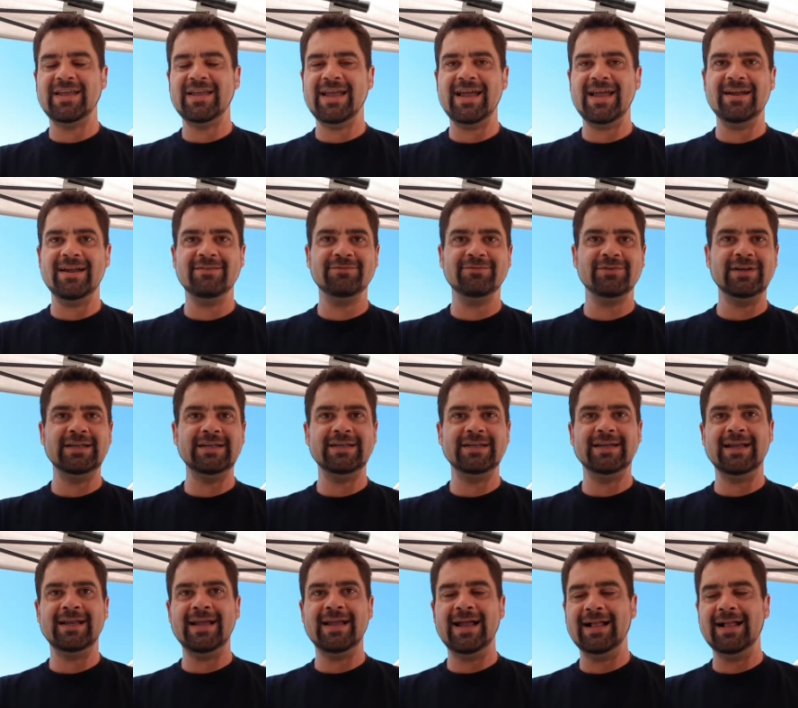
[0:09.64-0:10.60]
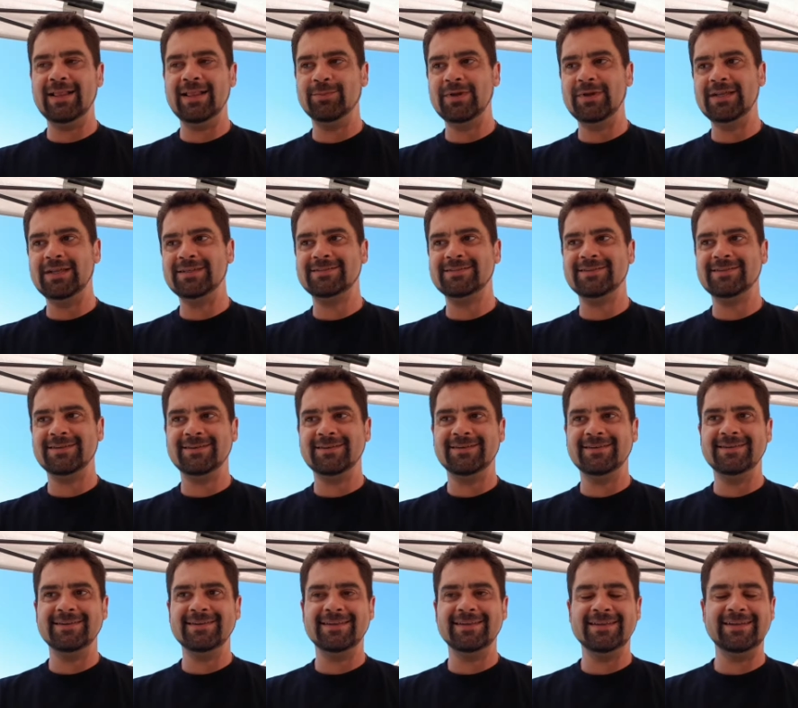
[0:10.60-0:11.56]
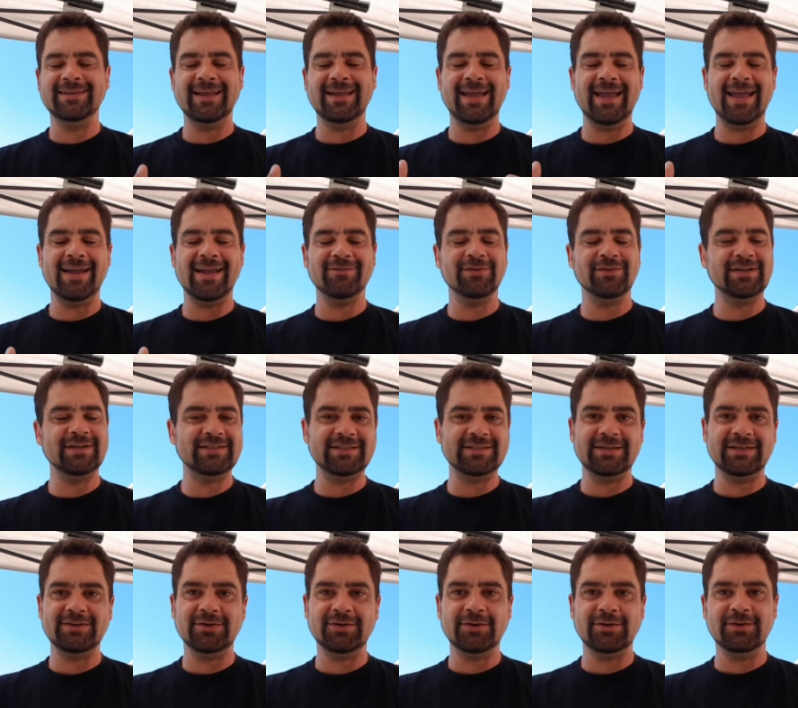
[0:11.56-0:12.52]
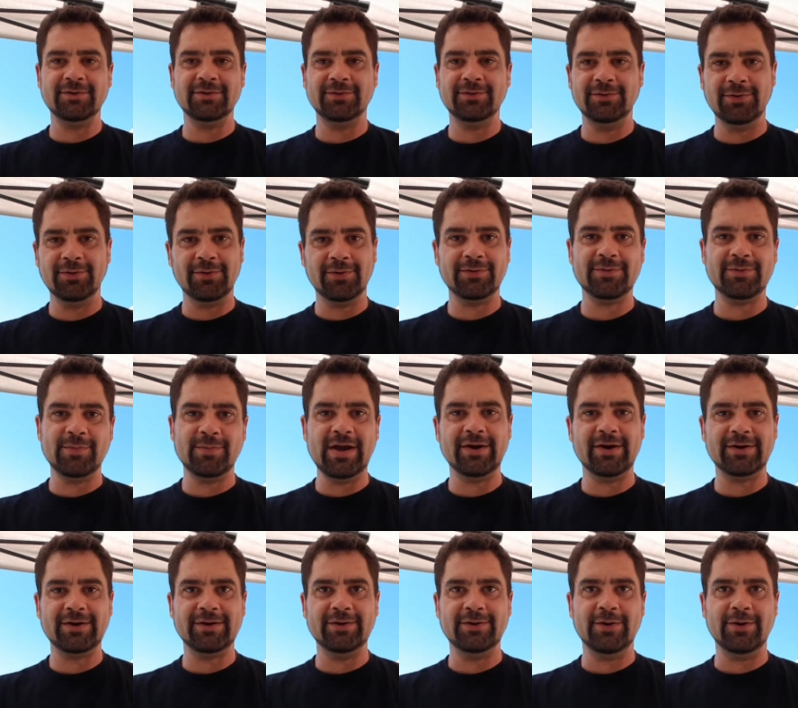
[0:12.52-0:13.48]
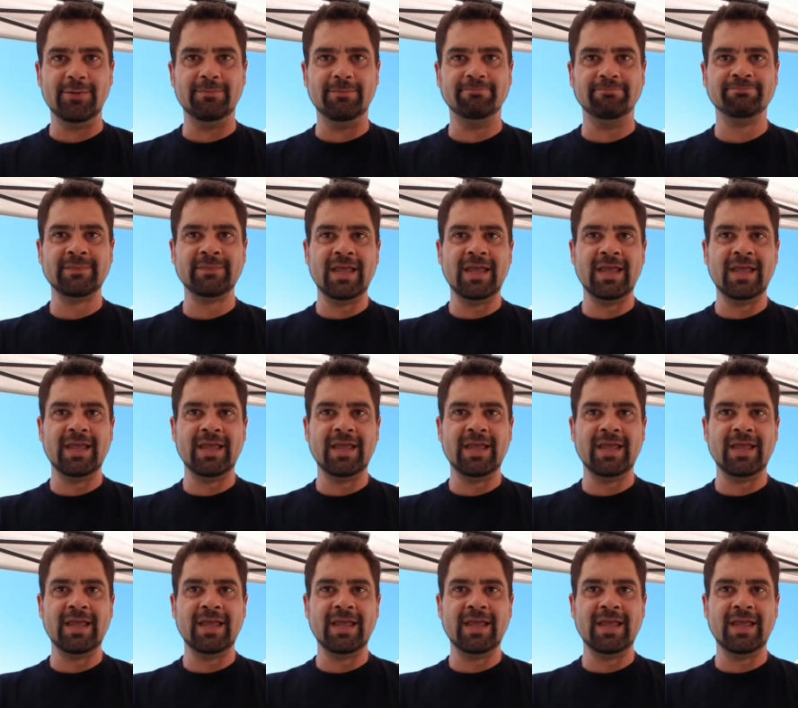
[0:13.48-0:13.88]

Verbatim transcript: every element in every single North American home.